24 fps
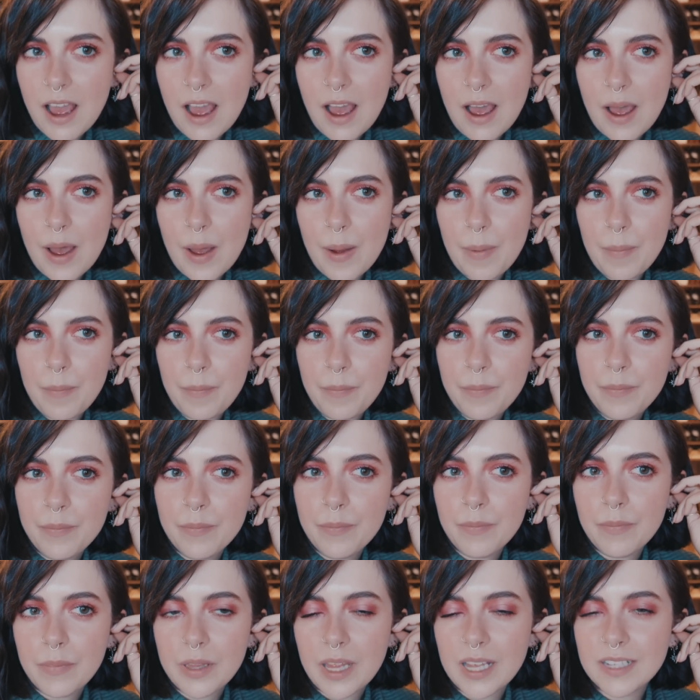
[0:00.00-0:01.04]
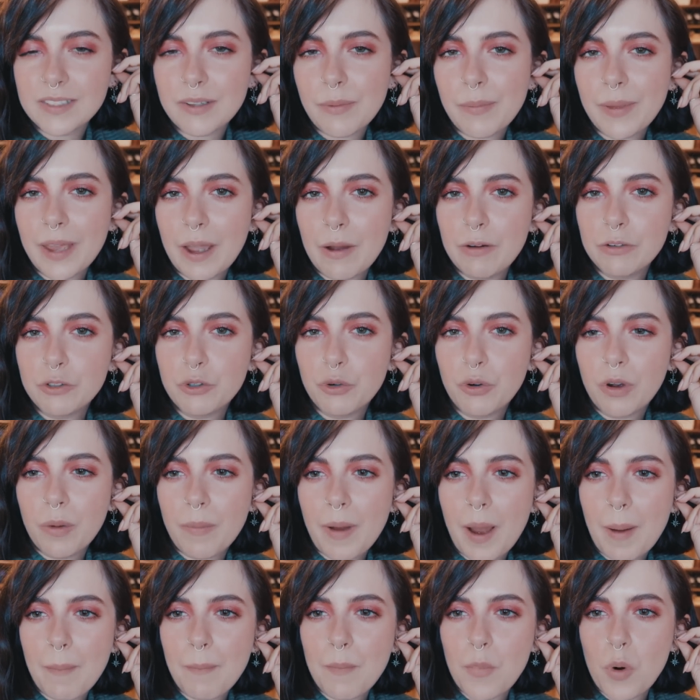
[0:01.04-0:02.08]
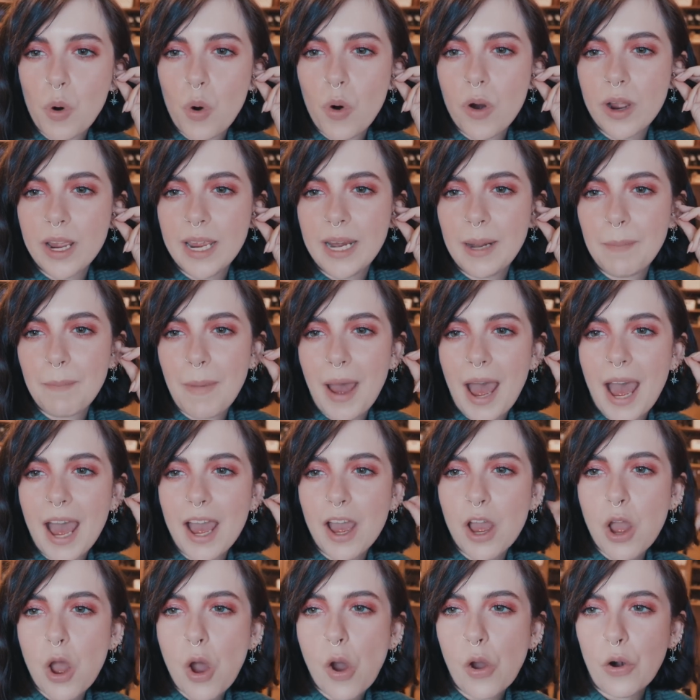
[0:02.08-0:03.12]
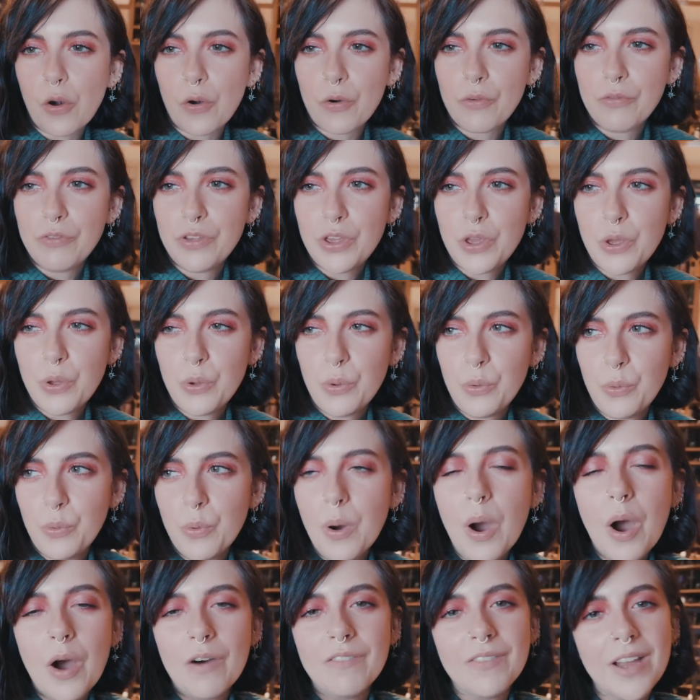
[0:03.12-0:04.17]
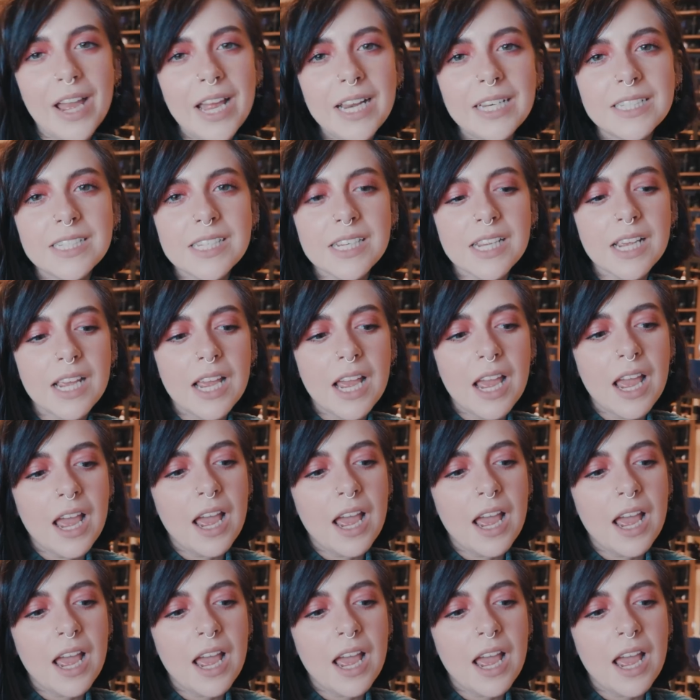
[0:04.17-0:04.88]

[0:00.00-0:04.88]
Um, but that's something I'll talk about more in my review of it.